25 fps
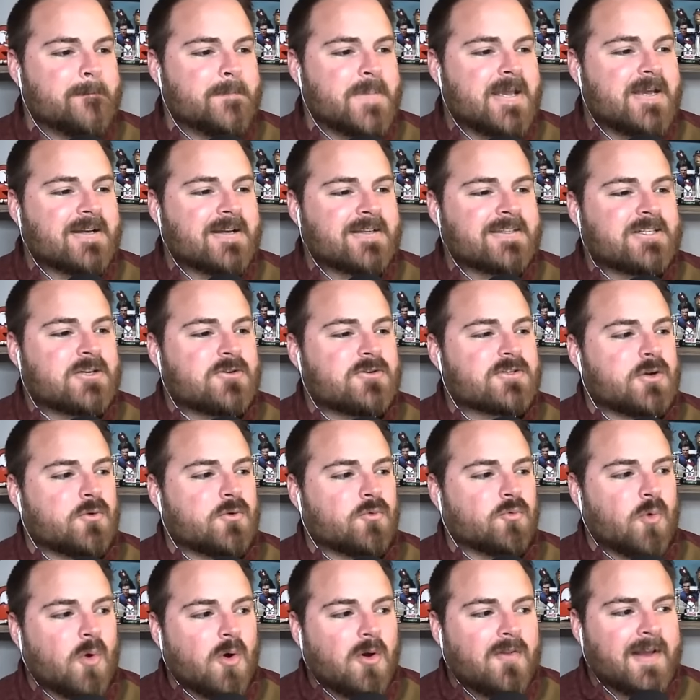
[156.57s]
because there's a
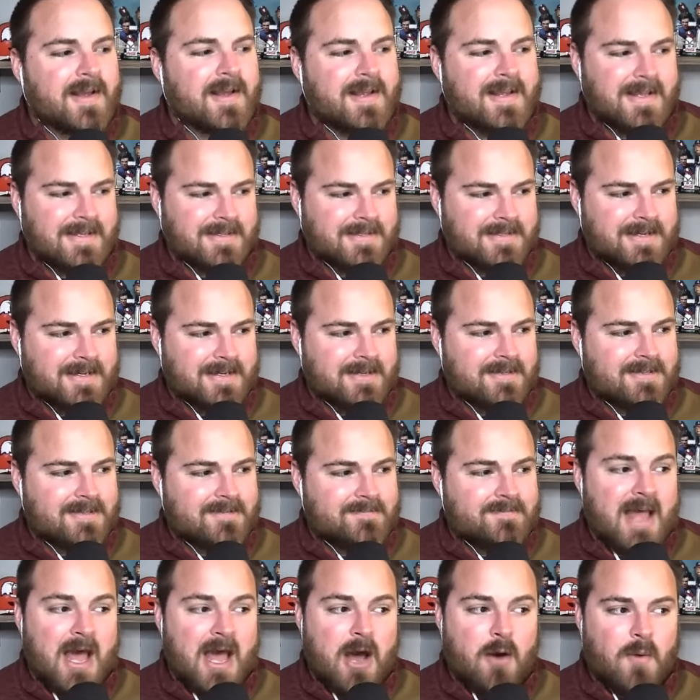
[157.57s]
rule against it.
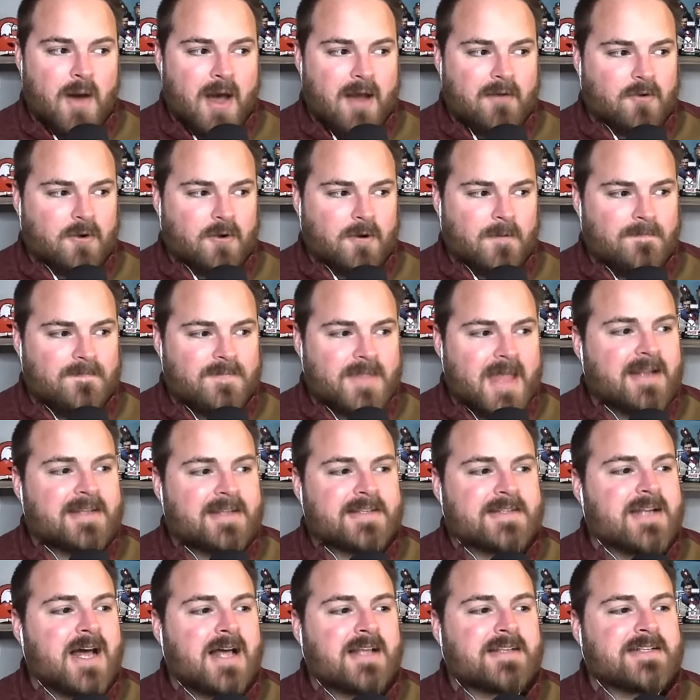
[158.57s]
However, that
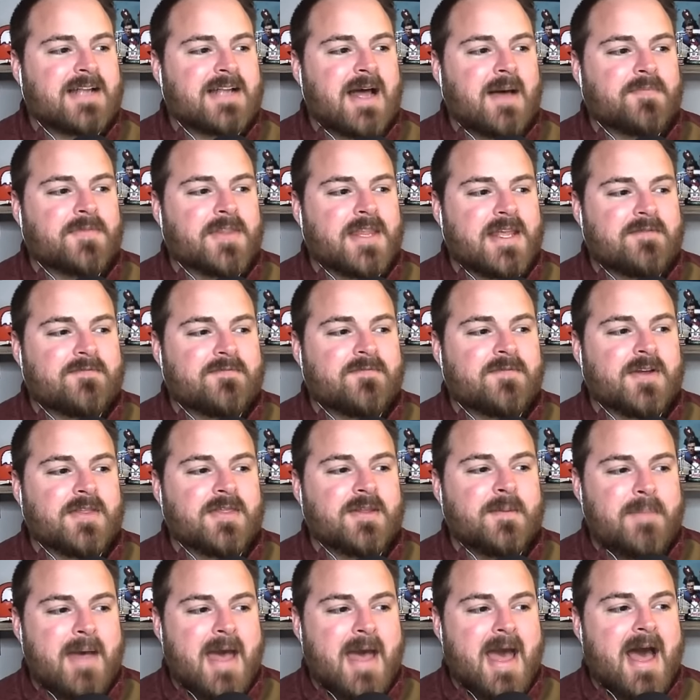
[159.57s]
has not stopped them in
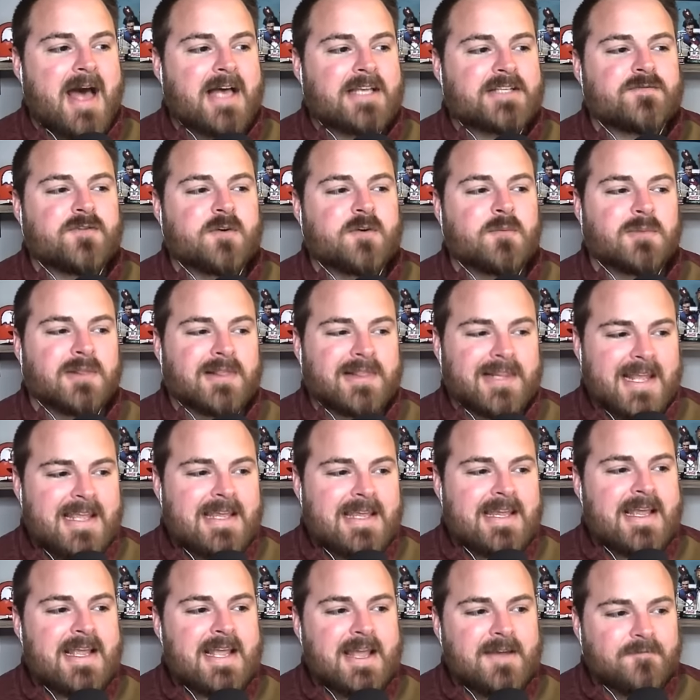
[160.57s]
the past from
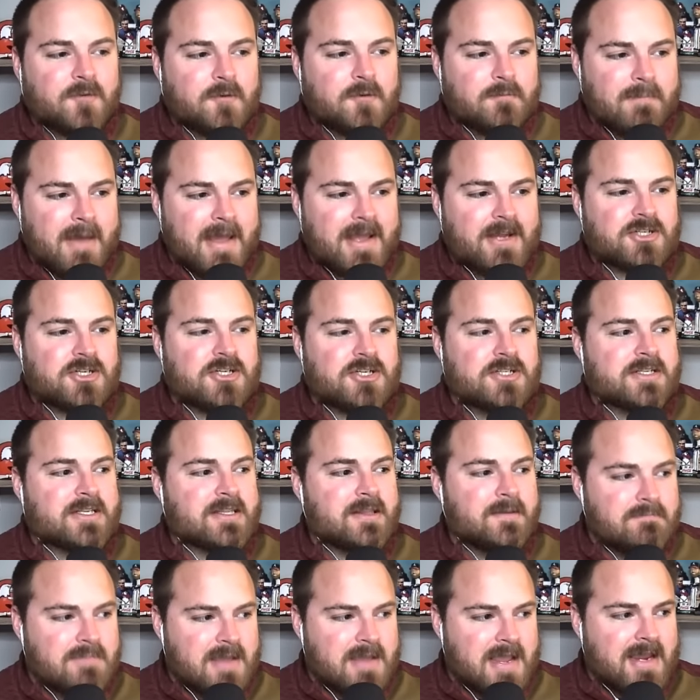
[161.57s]
leaking information to
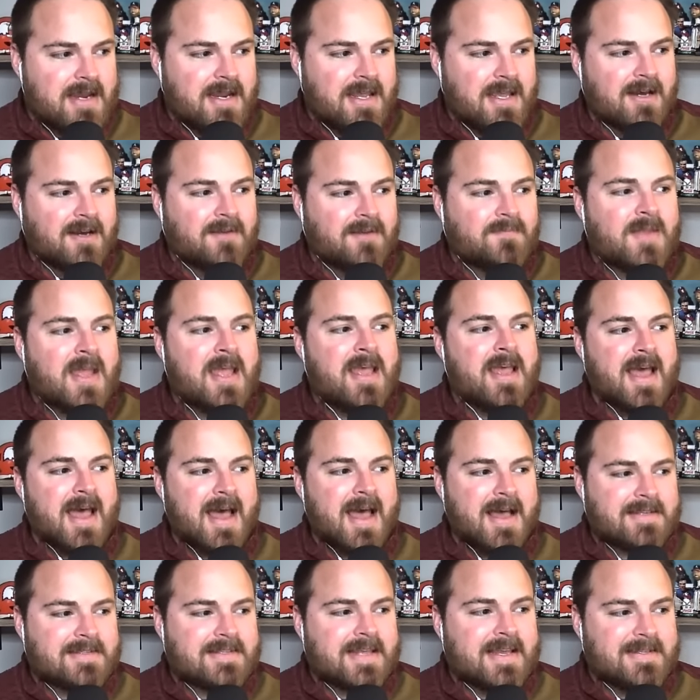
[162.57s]
the media
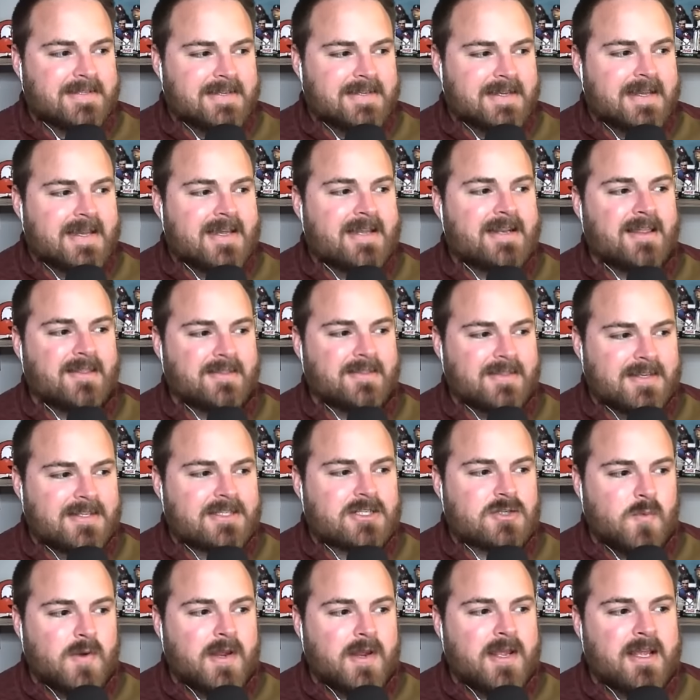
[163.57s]
as they did
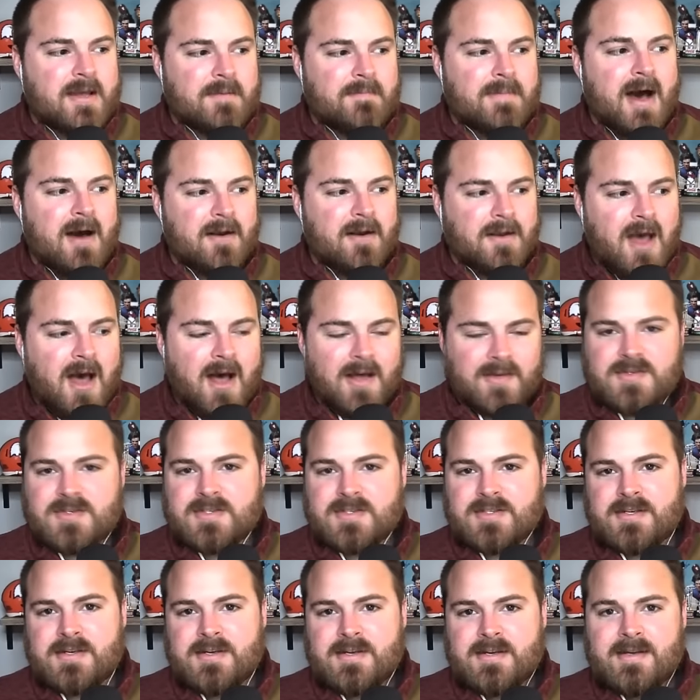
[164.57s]
this week about
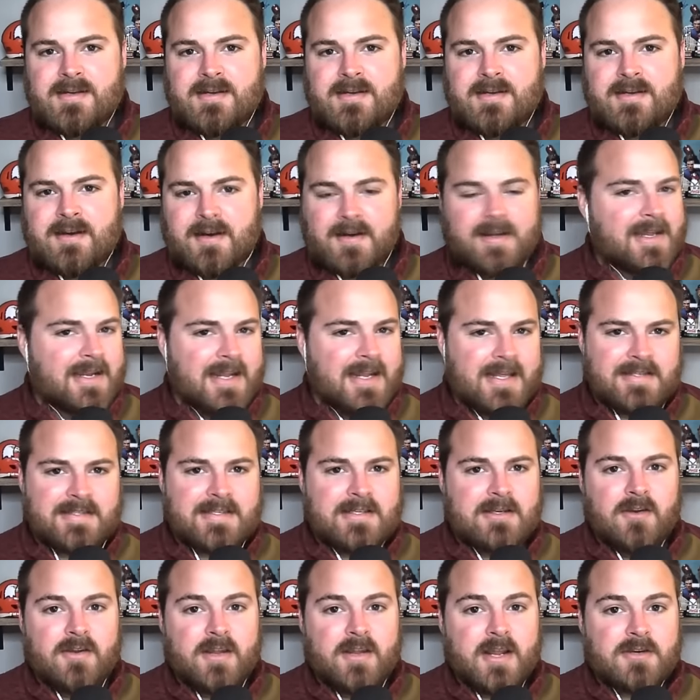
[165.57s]
us. Again, I
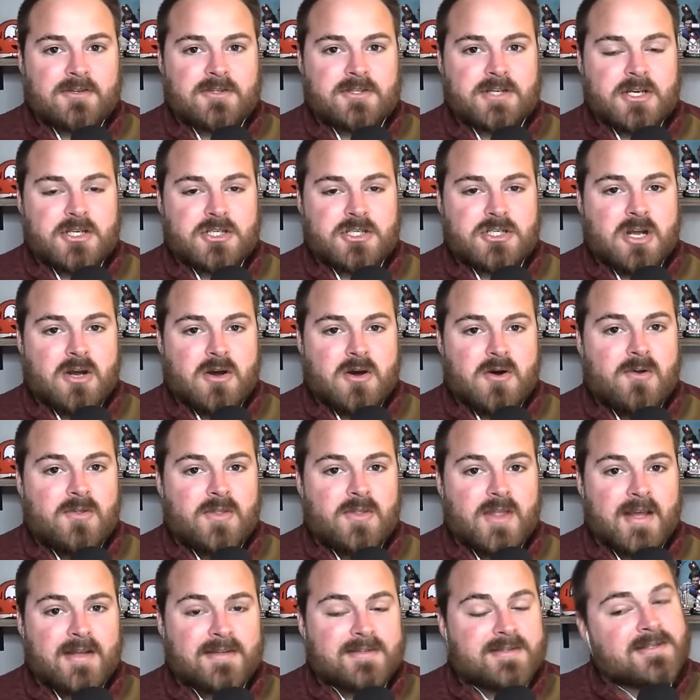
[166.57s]
said on yesterday's show
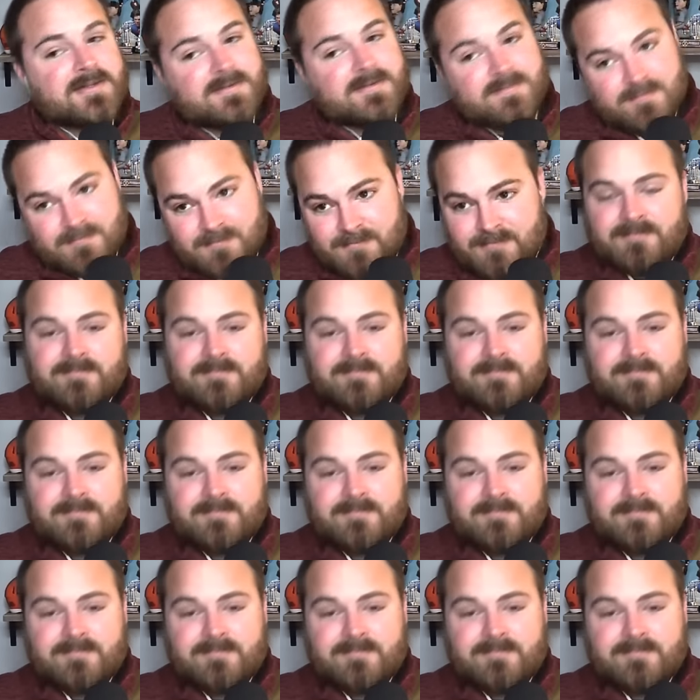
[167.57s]
that